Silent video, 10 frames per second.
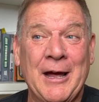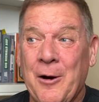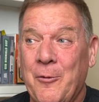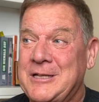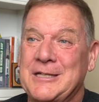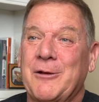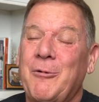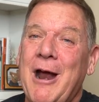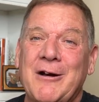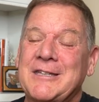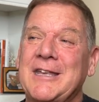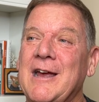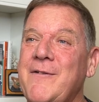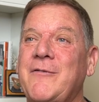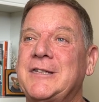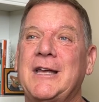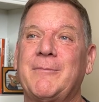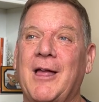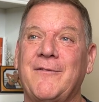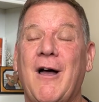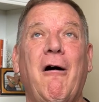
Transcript: which is the rarest thing I've ever seen in my life.